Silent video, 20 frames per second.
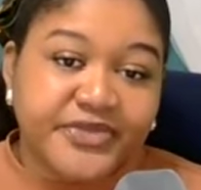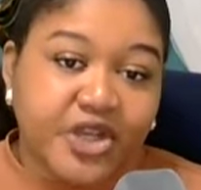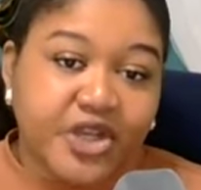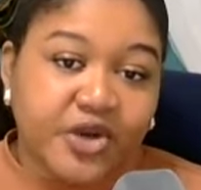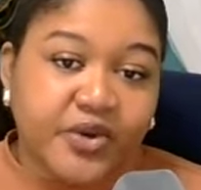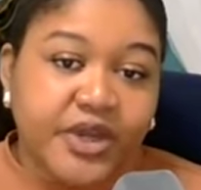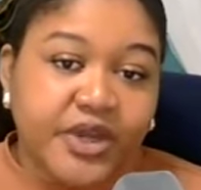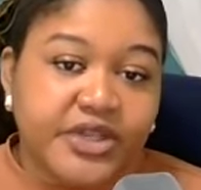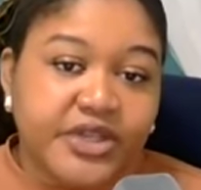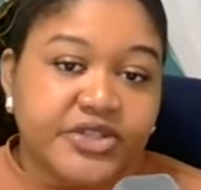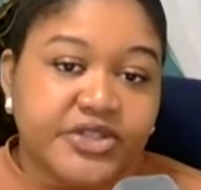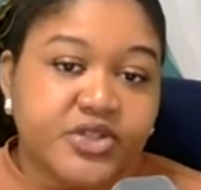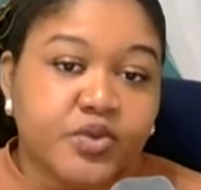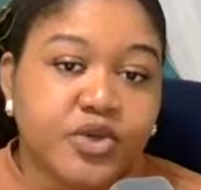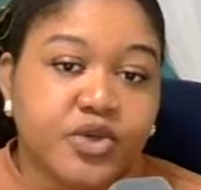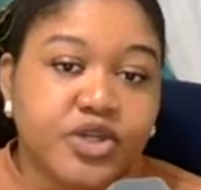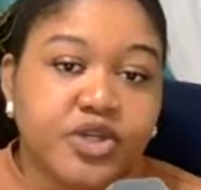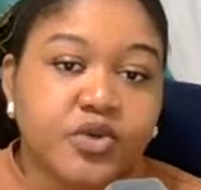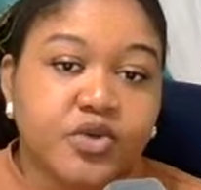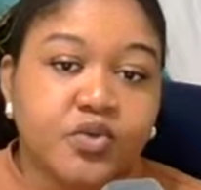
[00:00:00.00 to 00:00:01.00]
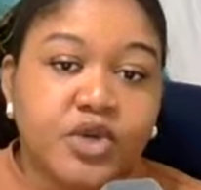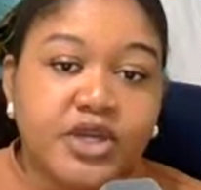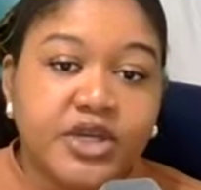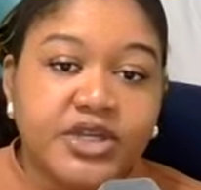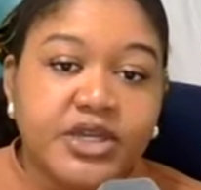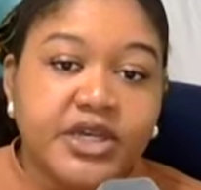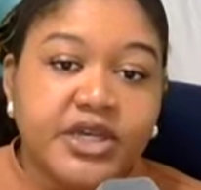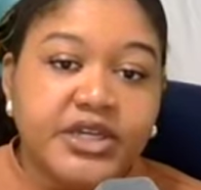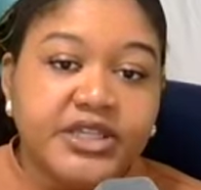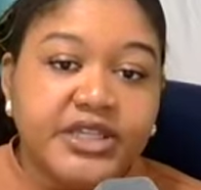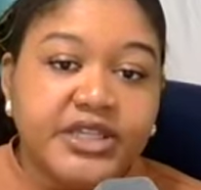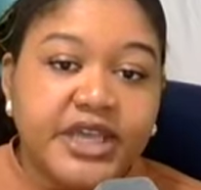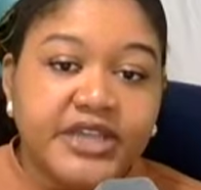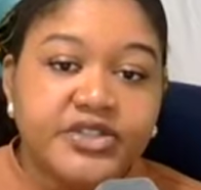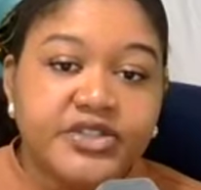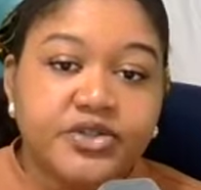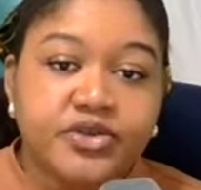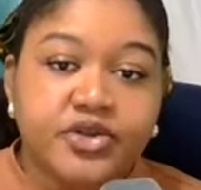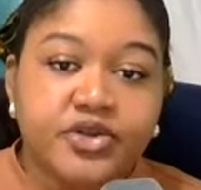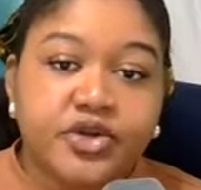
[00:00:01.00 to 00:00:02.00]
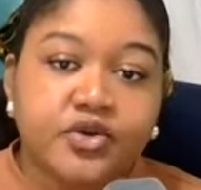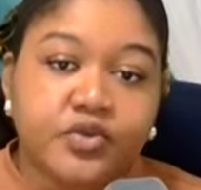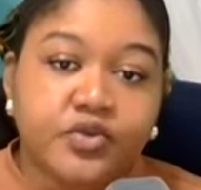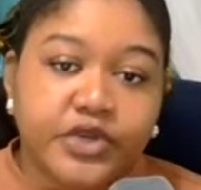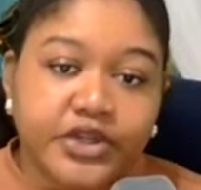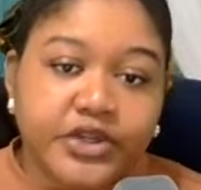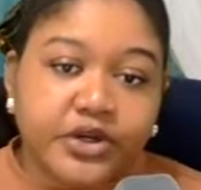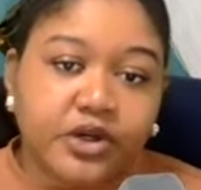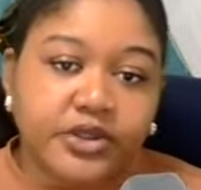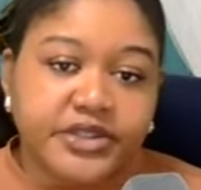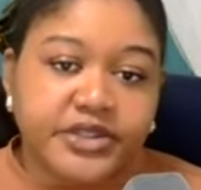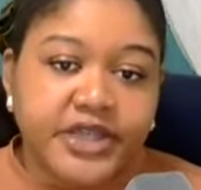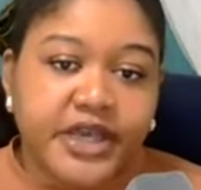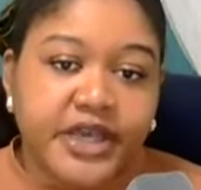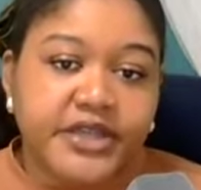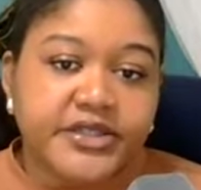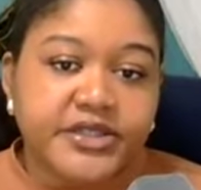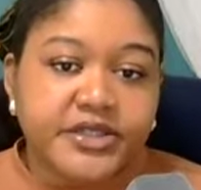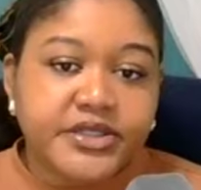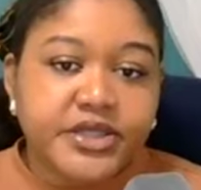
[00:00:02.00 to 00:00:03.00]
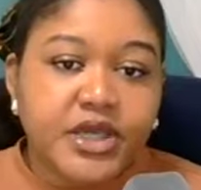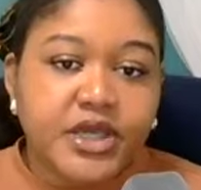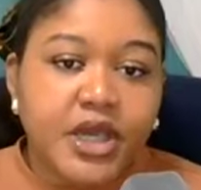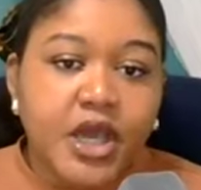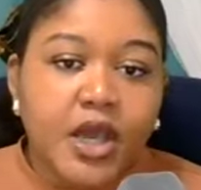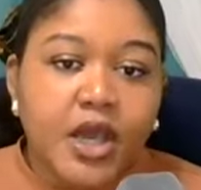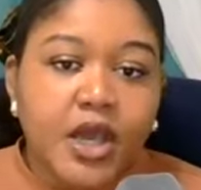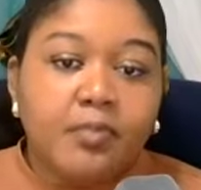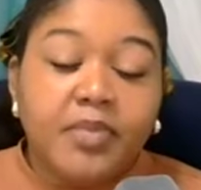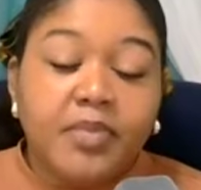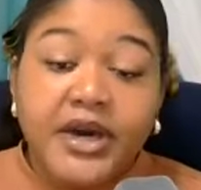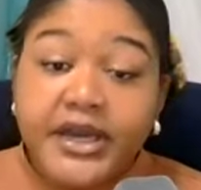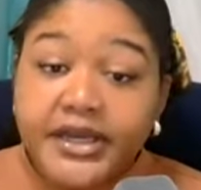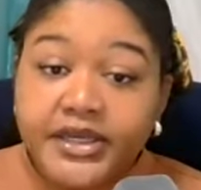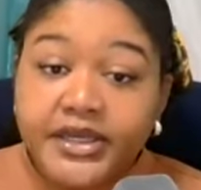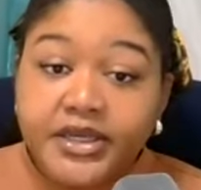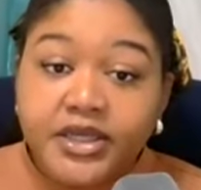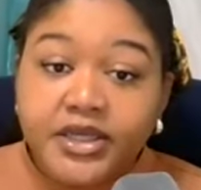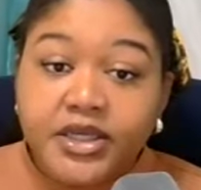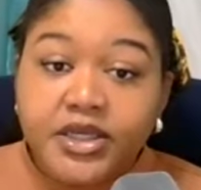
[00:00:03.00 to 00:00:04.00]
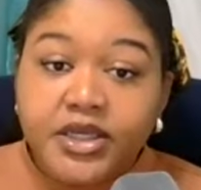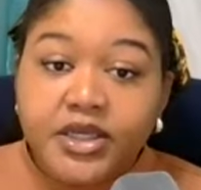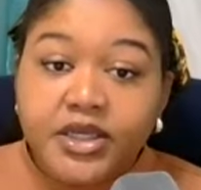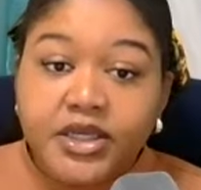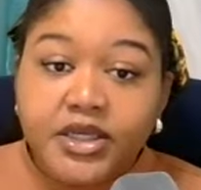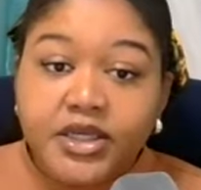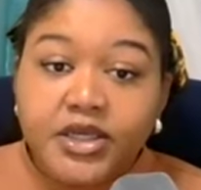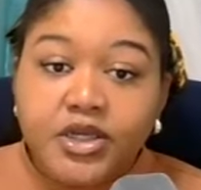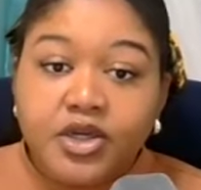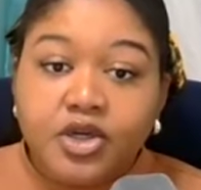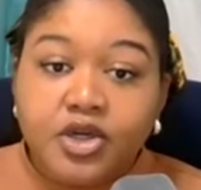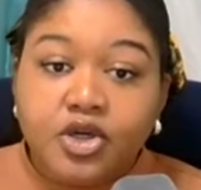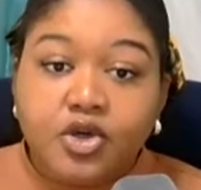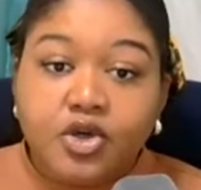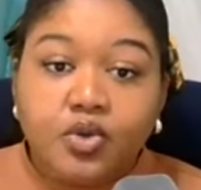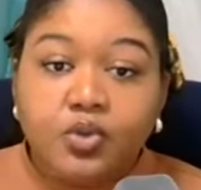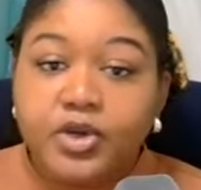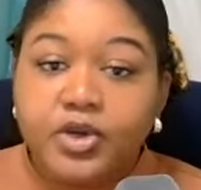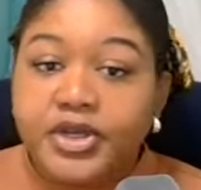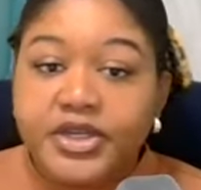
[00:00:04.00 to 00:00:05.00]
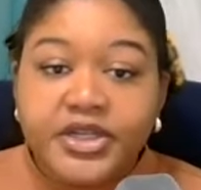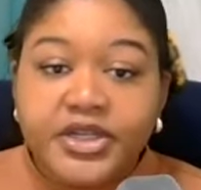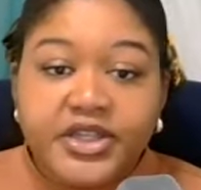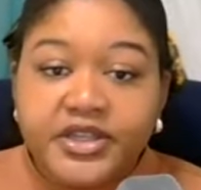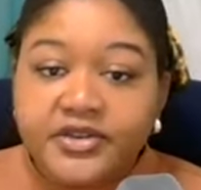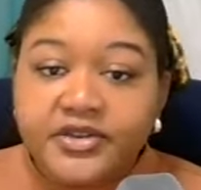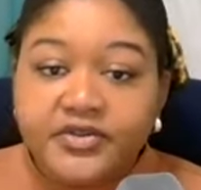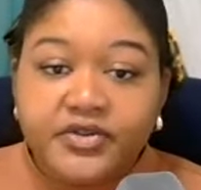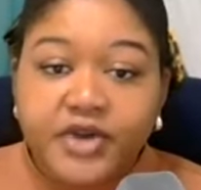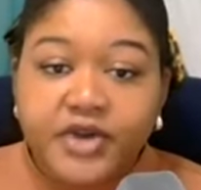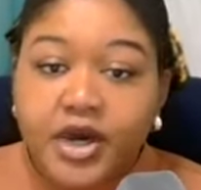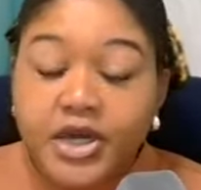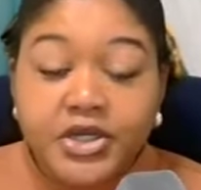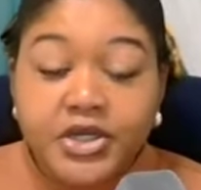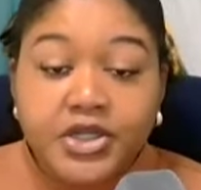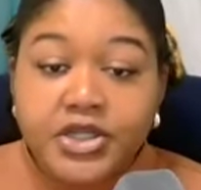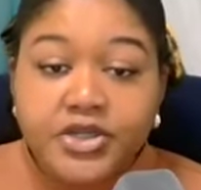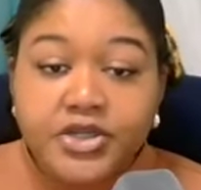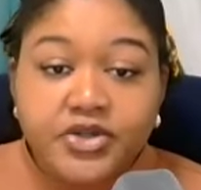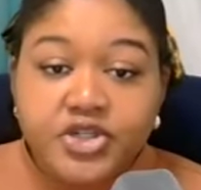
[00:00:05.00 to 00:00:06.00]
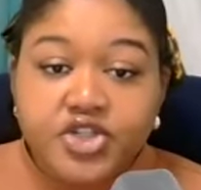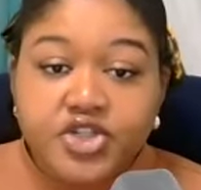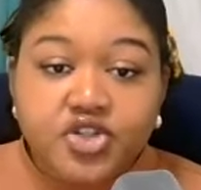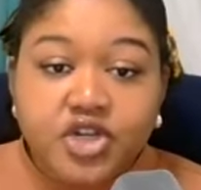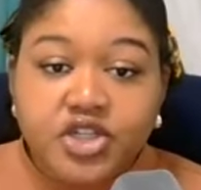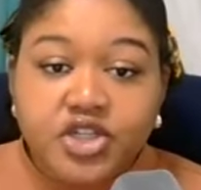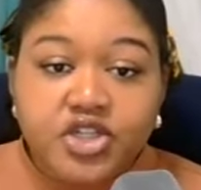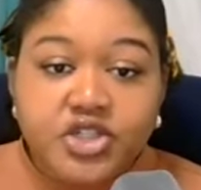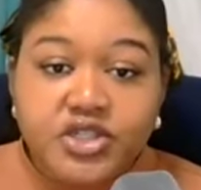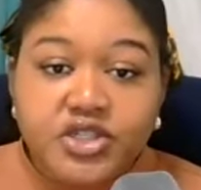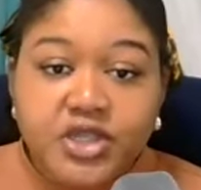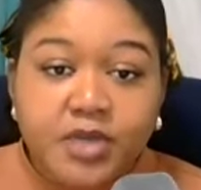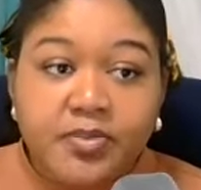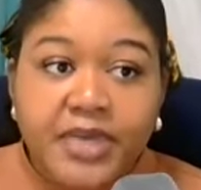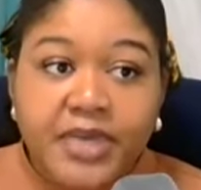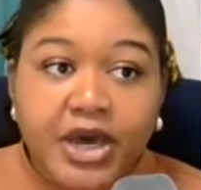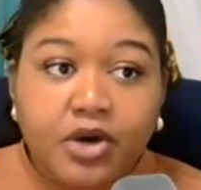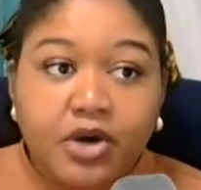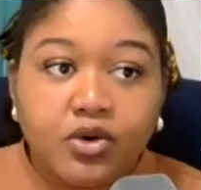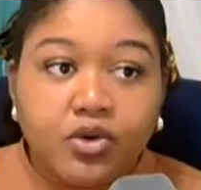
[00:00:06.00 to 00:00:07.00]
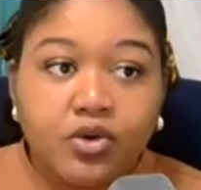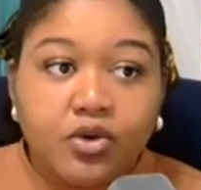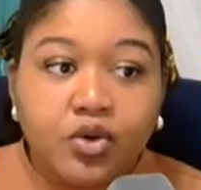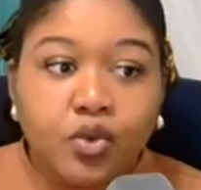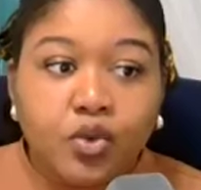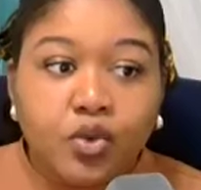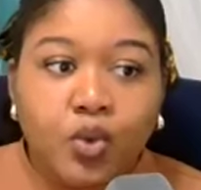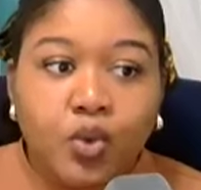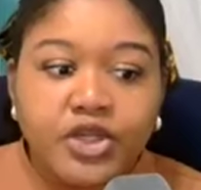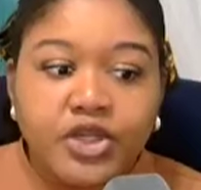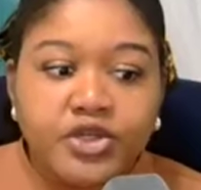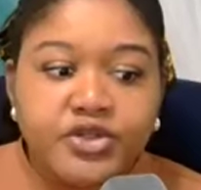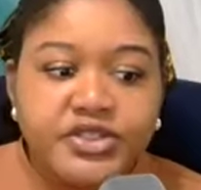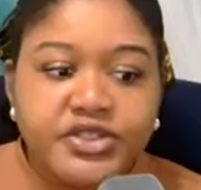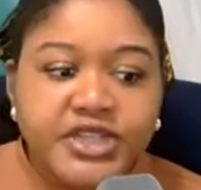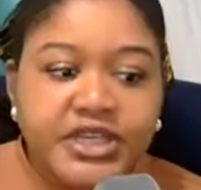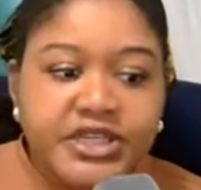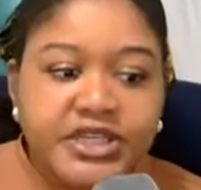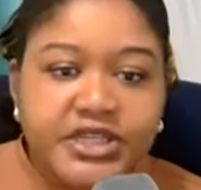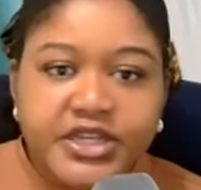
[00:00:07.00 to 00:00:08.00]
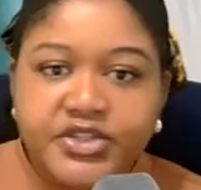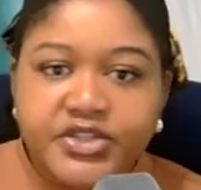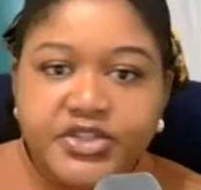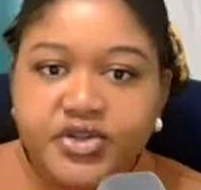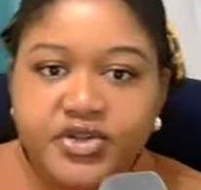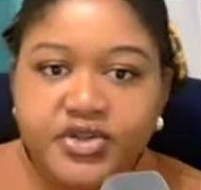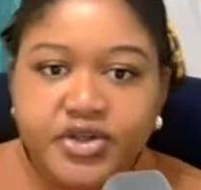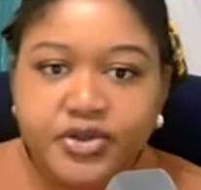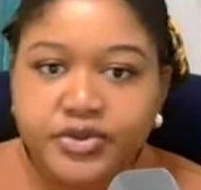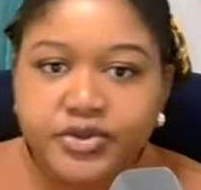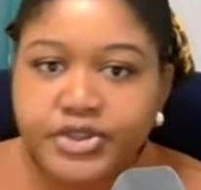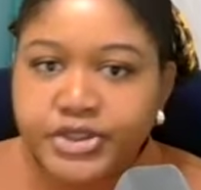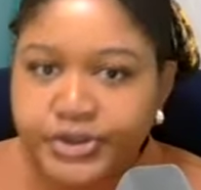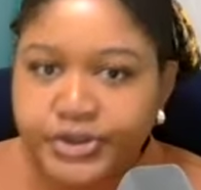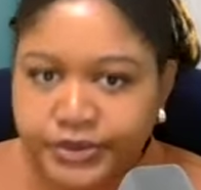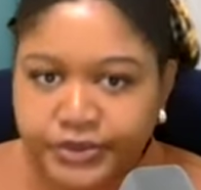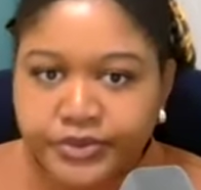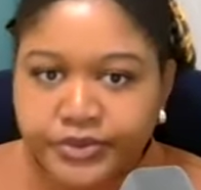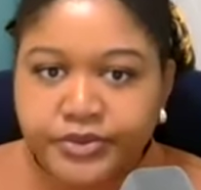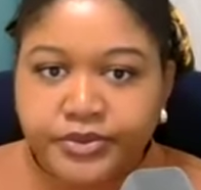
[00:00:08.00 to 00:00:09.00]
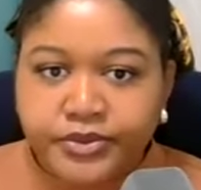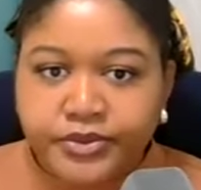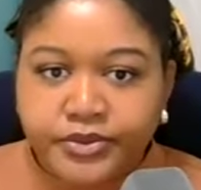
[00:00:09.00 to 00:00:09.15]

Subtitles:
Okay, so we're going to run a yes or no recall test, but we're going to give unclear instructions about what you're saying yes or no to.